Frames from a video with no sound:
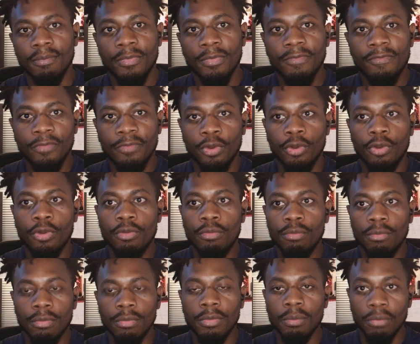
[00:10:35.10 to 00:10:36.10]
for
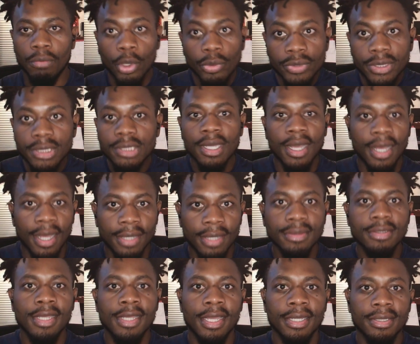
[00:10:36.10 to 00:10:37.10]
most
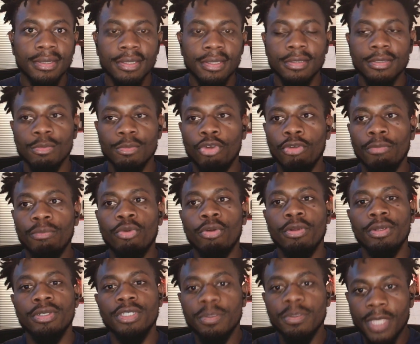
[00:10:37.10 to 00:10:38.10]
context, it's more
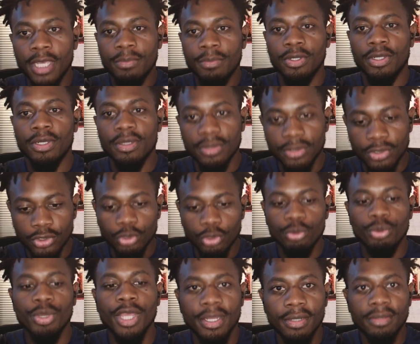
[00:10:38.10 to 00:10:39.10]
important to be able to
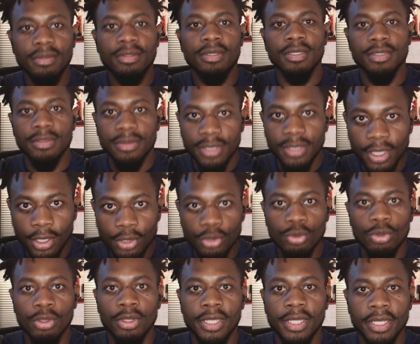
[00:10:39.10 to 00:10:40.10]
do it
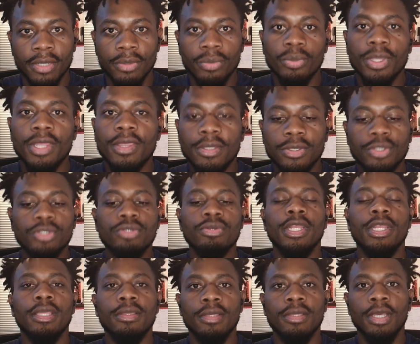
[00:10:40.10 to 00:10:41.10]
continually with
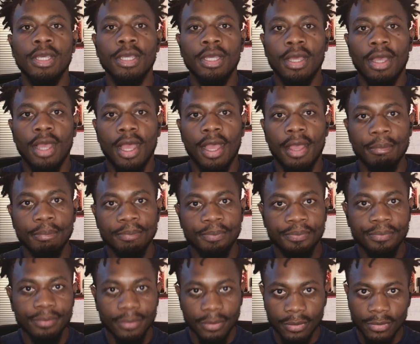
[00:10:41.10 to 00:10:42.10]
strength.
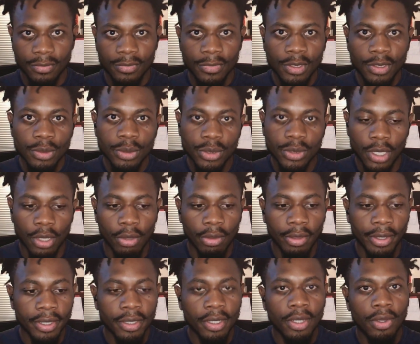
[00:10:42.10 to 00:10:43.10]
So
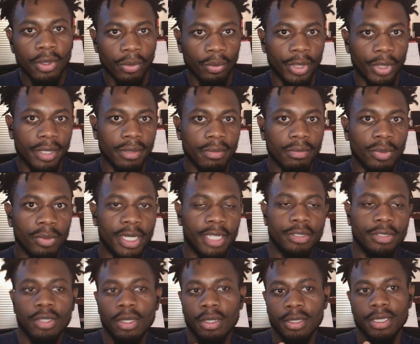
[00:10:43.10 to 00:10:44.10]
like when I
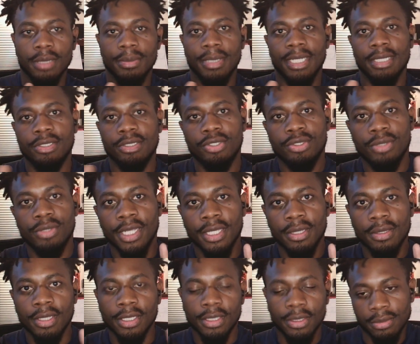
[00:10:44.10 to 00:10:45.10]
talk about
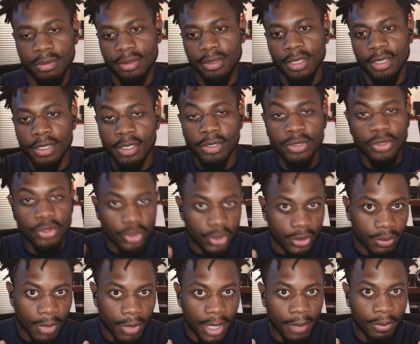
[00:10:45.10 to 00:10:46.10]
strength, like this is just
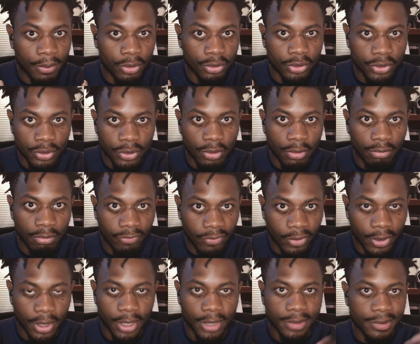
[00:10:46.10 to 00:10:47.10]
my personal
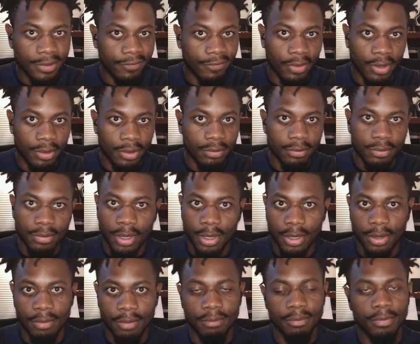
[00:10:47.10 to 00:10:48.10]
philosophy.
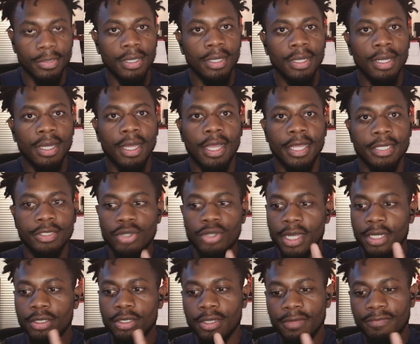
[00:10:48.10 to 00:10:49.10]
I try
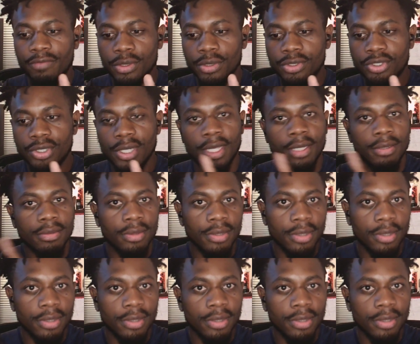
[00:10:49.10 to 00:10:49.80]
to differentiate